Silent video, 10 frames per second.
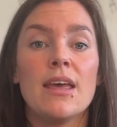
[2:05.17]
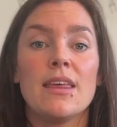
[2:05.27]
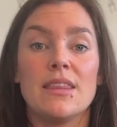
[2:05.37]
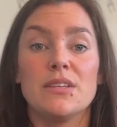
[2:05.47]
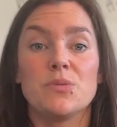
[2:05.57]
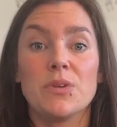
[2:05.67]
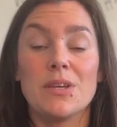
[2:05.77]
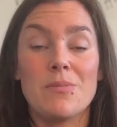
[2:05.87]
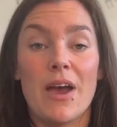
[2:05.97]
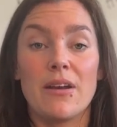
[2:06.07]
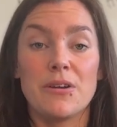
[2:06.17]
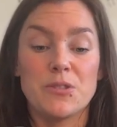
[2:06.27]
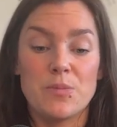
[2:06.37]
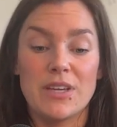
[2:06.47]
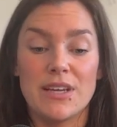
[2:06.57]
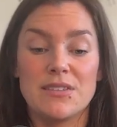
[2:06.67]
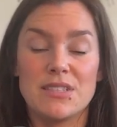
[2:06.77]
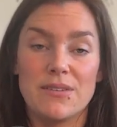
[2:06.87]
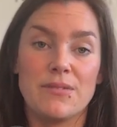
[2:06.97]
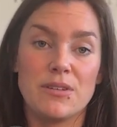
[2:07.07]
this really matters because
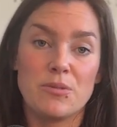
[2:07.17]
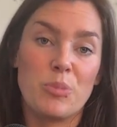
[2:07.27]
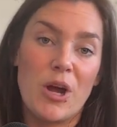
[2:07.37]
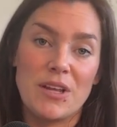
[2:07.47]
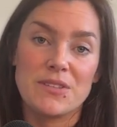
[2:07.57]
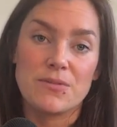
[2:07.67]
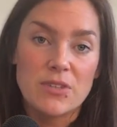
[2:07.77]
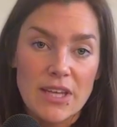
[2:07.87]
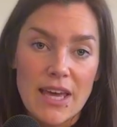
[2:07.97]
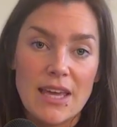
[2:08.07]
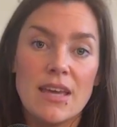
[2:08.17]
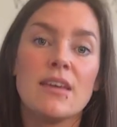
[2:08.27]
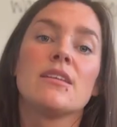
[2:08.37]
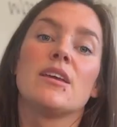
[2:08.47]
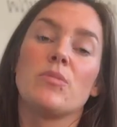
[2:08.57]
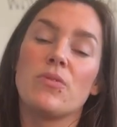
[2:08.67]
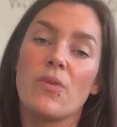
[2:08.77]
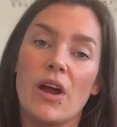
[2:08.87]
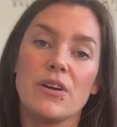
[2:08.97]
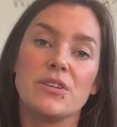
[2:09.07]
different bodies of clay can be
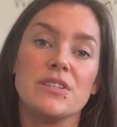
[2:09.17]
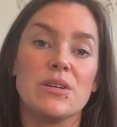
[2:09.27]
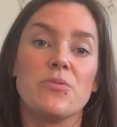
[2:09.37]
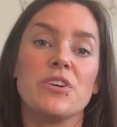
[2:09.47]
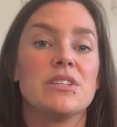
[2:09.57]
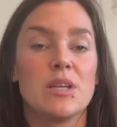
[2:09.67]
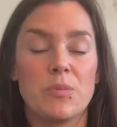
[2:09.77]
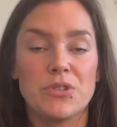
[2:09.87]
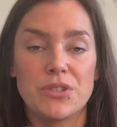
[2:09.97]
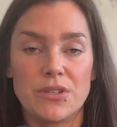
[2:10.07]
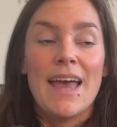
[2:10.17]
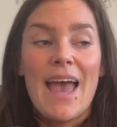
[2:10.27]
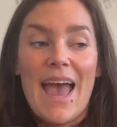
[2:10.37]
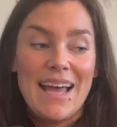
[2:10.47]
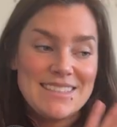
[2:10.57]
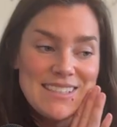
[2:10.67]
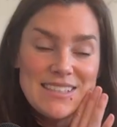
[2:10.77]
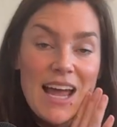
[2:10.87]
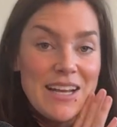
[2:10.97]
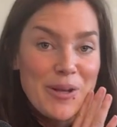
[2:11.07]
fired to different temperatures. As a
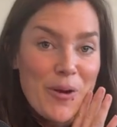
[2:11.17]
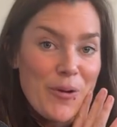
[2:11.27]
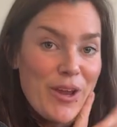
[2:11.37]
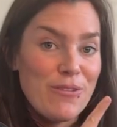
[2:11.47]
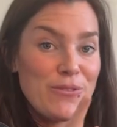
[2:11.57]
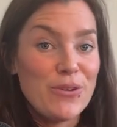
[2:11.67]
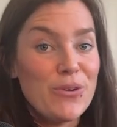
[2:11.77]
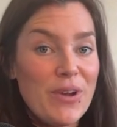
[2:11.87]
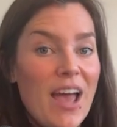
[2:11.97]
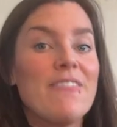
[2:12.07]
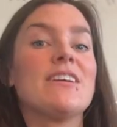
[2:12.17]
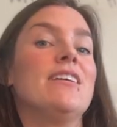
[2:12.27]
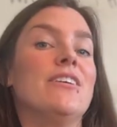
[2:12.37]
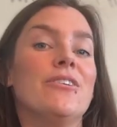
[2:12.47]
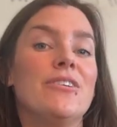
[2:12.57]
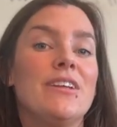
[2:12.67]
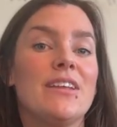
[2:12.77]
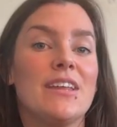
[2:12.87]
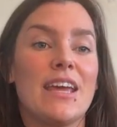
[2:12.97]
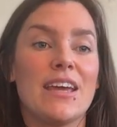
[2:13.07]
side note, if you don't have a
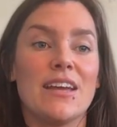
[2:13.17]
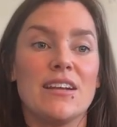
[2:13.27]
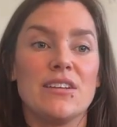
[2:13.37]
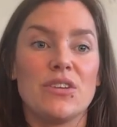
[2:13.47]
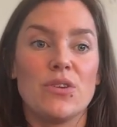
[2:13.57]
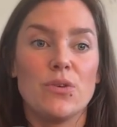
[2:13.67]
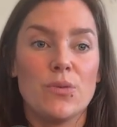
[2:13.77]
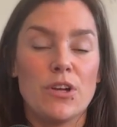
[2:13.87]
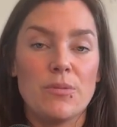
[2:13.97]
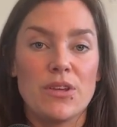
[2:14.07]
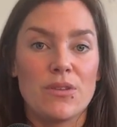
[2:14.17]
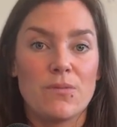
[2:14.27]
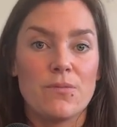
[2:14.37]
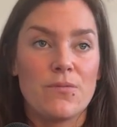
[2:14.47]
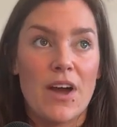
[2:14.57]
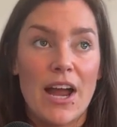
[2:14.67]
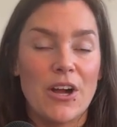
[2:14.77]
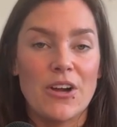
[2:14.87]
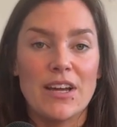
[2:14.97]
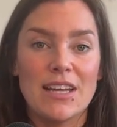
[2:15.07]
kiln and you want to be
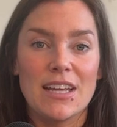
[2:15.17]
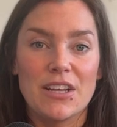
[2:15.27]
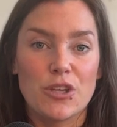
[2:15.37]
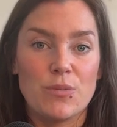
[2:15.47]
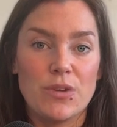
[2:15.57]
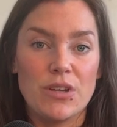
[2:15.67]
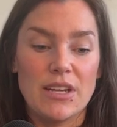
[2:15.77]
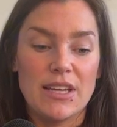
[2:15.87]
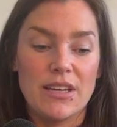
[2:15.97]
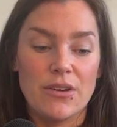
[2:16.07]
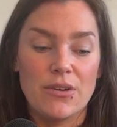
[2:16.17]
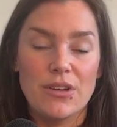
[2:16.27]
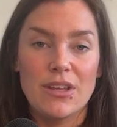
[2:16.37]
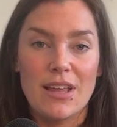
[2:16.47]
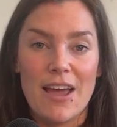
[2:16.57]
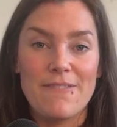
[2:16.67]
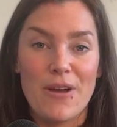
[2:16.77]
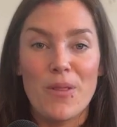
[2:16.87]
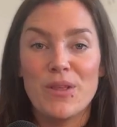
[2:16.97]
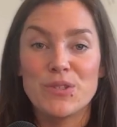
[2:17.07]
firing in a community kiln, I
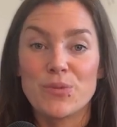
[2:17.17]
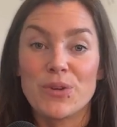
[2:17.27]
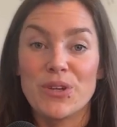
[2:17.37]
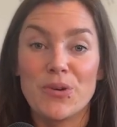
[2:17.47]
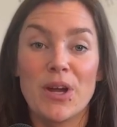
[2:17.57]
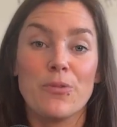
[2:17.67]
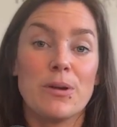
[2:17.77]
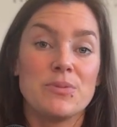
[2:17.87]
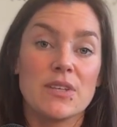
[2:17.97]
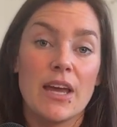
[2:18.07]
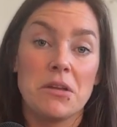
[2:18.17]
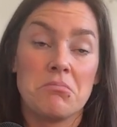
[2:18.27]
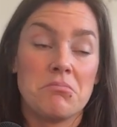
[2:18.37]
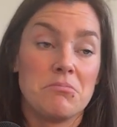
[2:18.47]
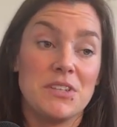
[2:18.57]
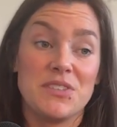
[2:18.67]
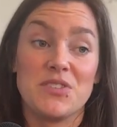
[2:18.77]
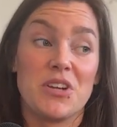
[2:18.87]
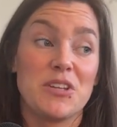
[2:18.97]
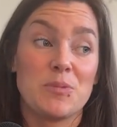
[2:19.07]
found this really great website. This
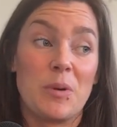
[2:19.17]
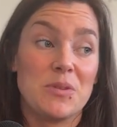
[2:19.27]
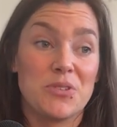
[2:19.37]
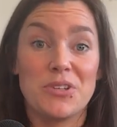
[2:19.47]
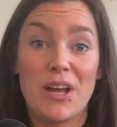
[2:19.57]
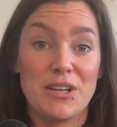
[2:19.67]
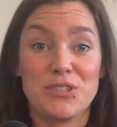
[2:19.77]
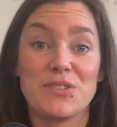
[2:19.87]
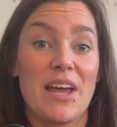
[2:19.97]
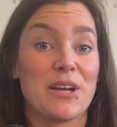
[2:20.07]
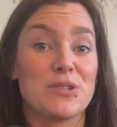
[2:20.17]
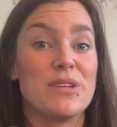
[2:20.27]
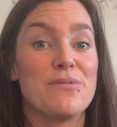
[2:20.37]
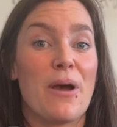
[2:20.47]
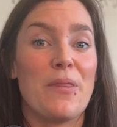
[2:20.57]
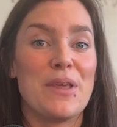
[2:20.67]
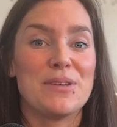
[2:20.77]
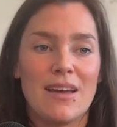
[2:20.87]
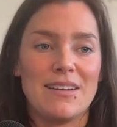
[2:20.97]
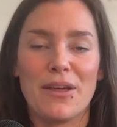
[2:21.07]
is not sponsored. I just actually found
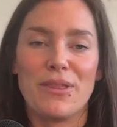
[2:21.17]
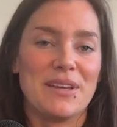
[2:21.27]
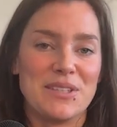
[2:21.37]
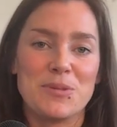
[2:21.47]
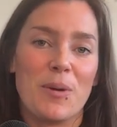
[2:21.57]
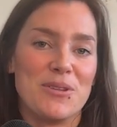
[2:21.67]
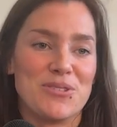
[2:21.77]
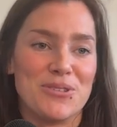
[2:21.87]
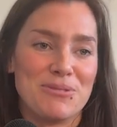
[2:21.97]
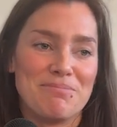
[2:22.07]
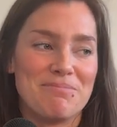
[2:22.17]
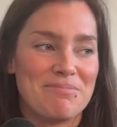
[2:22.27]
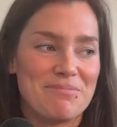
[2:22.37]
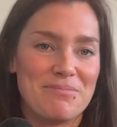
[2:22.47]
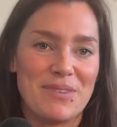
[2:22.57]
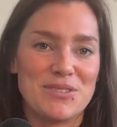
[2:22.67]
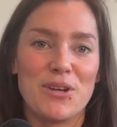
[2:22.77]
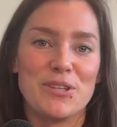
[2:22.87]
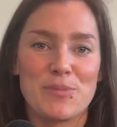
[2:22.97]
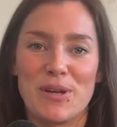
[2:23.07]
this. Nothing is sponsored. It's
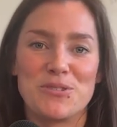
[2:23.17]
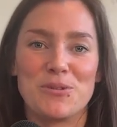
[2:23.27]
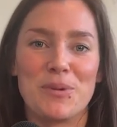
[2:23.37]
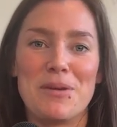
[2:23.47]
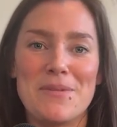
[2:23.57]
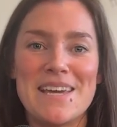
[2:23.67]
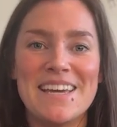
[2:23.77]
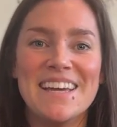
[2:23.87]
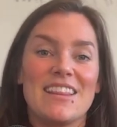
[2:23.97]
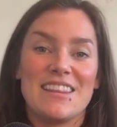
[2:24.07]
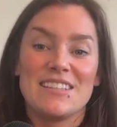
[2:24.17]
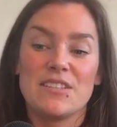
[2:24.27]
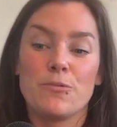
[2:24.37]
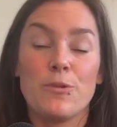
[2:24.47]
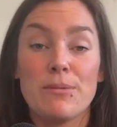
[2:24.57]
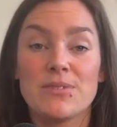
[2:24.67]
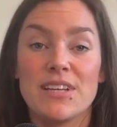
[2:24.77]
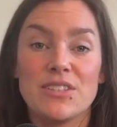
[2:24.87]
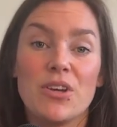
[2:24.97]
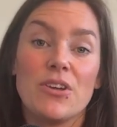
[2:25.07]
all sponsored by me. This
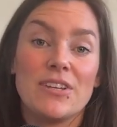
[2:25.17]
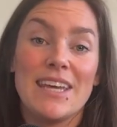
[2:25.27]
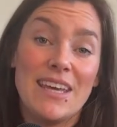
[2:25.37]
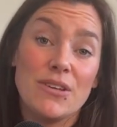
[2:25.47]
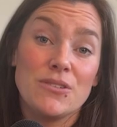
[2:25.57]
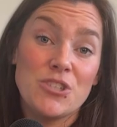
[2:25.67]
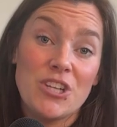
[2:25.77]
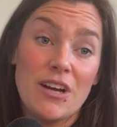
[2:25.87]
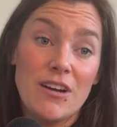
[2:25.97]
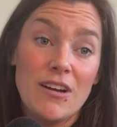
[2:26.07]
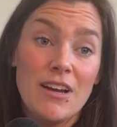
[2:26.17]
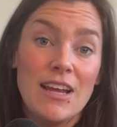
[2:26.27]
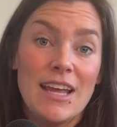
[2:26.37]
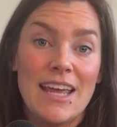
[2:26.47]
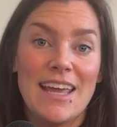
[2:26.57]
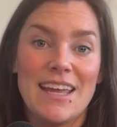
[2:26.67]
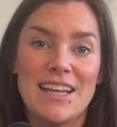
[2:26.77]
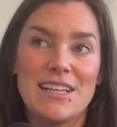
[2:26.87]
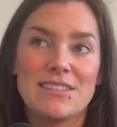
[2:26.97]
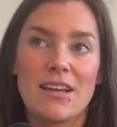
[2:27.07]
website's called Kiln Share, and
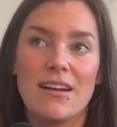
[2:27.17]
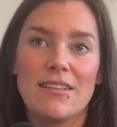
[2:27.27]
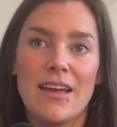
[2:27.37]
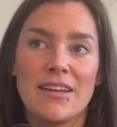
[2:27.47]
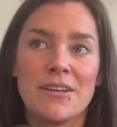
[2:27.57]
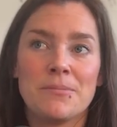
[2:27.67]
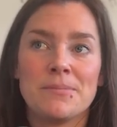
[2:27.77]
it's kind of like